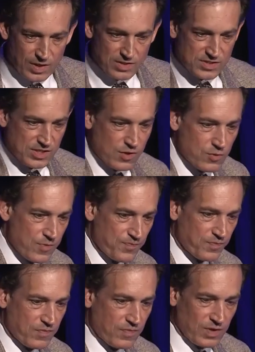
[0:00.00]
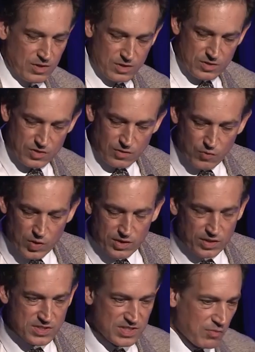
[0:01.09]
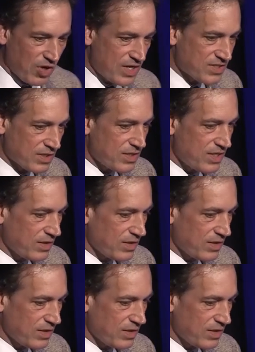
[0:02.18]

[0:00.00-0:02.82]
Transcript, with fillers: And so, sort of quickly summarizing